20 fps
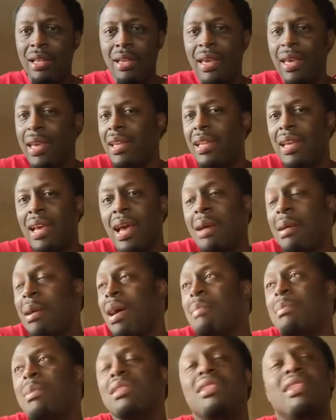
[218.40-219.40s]
eighty, I,
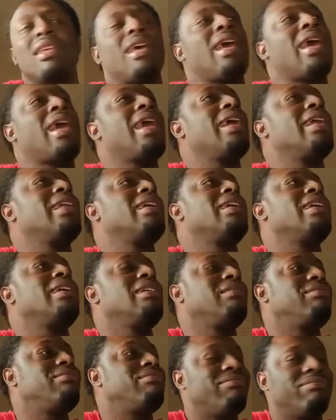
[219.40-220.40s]
I'm gonna say
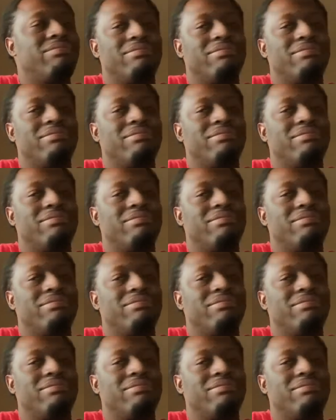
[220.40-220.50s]
eighty,